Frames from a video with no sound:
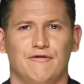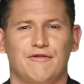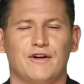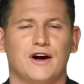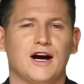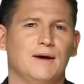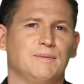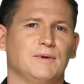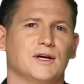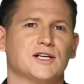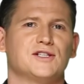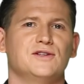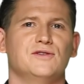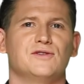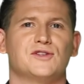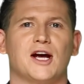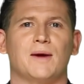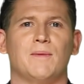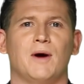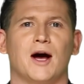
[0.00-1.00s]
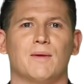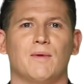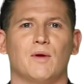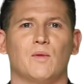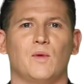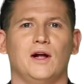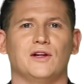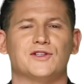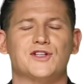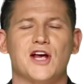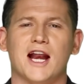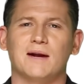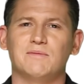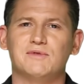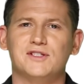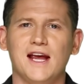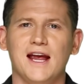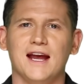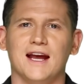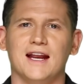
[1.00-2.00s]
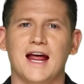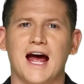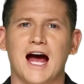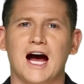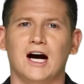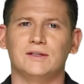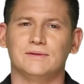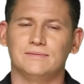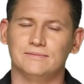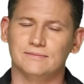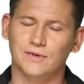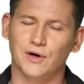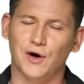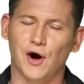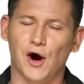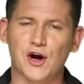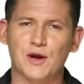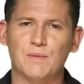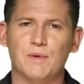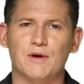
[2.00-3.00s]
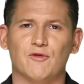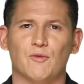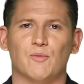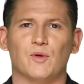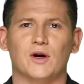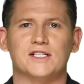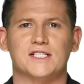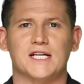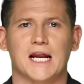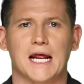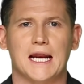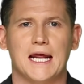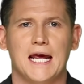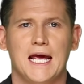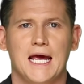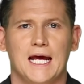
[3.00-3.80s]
For Complex News, I'm Hanuman Welch, and I'm saying it now, Cardi B for president.